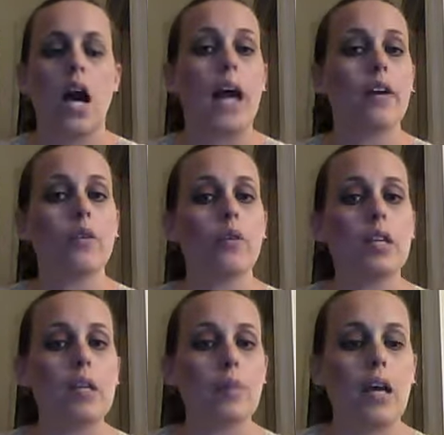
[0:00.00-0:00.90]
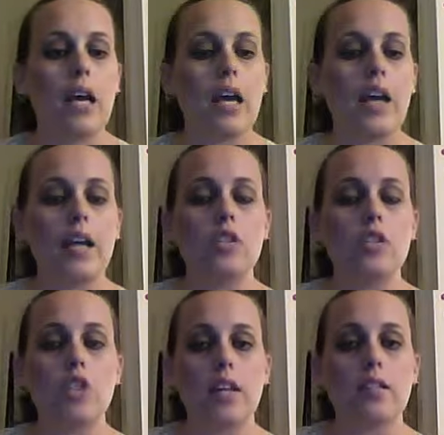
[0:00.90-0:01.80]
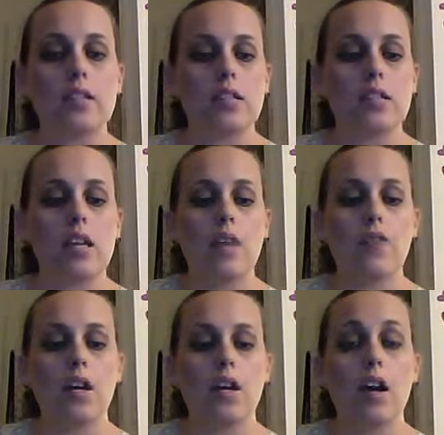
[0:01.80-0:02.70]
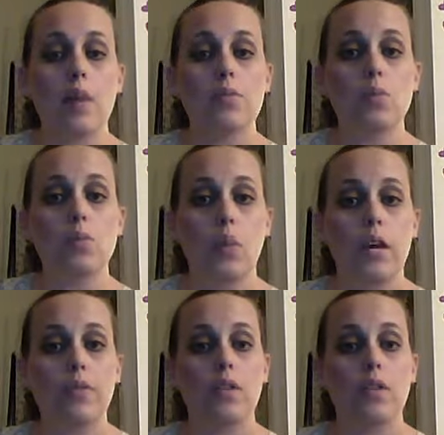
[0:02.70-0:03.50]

I go to eBay and I check to see if it comes with